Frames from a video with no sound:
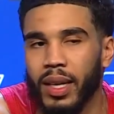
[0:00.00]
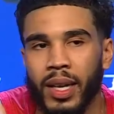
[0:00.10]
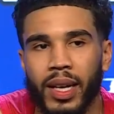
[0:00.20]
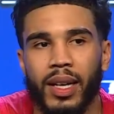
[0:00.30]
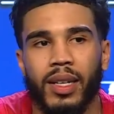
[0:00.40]

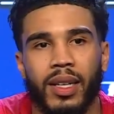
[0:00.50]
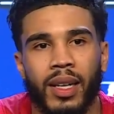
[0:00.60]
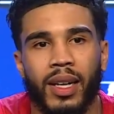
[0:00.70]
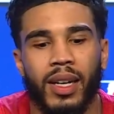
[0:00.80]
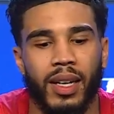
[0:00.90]
Yeah,
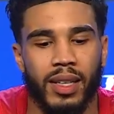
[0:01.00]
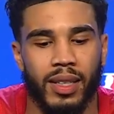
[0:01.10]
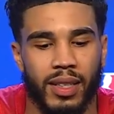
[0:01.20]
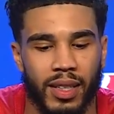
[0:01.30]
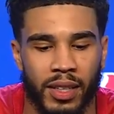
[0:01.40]

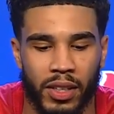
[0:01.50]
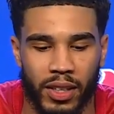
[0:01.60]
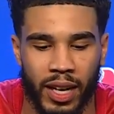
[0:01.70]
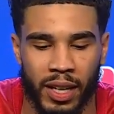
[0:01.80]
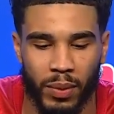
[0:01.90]
you
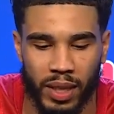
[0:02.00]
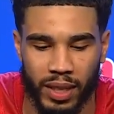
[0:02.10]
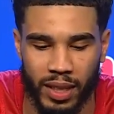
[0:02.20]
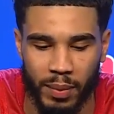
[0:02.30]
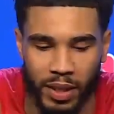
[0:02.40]
know, I didn't
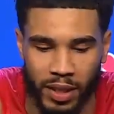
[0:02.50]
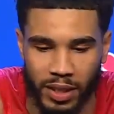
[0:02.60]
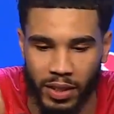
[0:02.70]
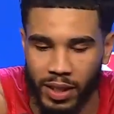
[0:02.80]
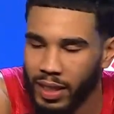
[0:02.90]
want to come to
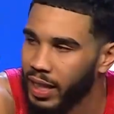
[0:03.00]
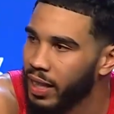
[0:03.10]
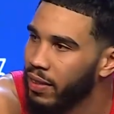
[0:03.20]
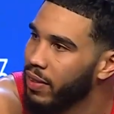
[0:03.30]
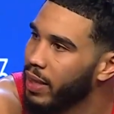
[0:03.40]
All-Star and
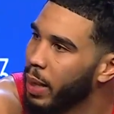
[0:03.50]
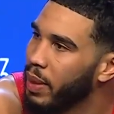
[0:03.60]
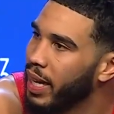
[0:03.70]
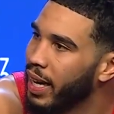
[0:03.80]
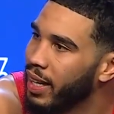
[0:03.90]
leave
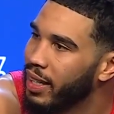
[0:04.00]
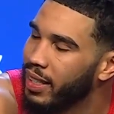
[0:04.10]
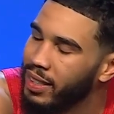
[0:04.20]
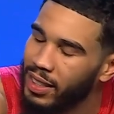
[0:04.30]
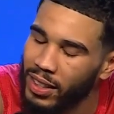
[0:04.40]
empty-handed.
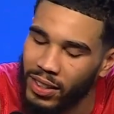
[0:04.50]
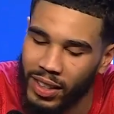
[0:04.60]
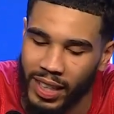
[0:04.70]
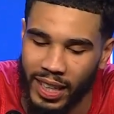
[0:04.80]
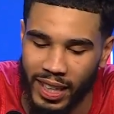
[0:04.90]
So
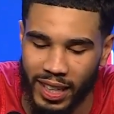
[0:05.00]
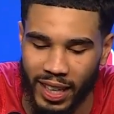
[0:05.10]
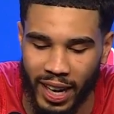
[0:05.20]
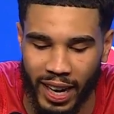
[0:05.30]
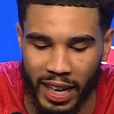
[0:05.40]

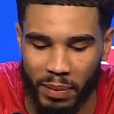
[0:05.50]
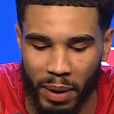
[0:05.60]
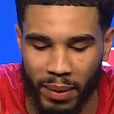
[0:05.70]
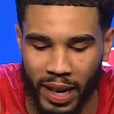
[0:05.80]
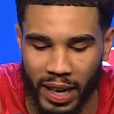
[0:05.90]
I had in my
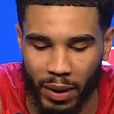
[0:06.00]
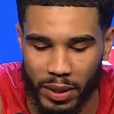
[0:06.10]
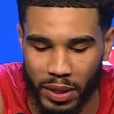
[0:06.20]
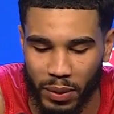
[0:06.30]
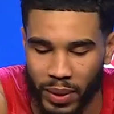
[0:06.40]
mind I
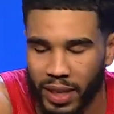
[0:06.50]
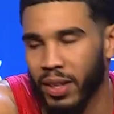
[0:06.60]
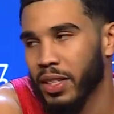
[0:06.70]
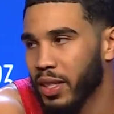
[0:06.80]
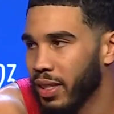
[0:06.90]
was going to win
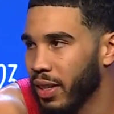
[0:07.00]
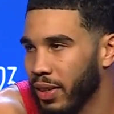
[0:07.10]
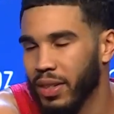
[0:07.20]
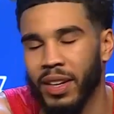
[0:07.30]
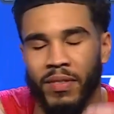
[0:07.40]

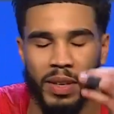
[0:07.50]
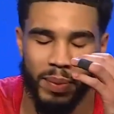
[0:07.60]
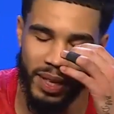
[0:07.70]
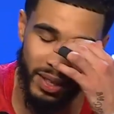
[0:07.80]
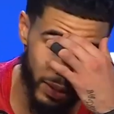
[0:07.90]
the
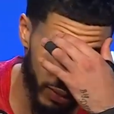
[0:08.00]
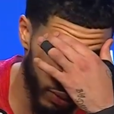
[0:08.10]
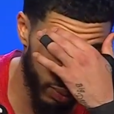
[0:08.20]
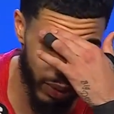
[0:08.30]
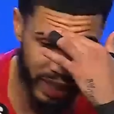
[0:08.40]
MVP or the
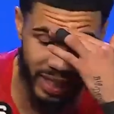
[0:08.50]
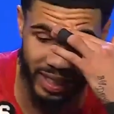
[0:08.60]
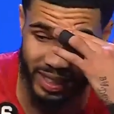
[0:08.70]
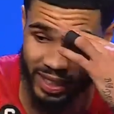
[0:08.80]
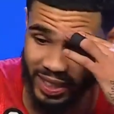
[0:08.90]
three-point
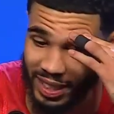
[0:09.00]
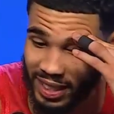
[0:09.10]
contest.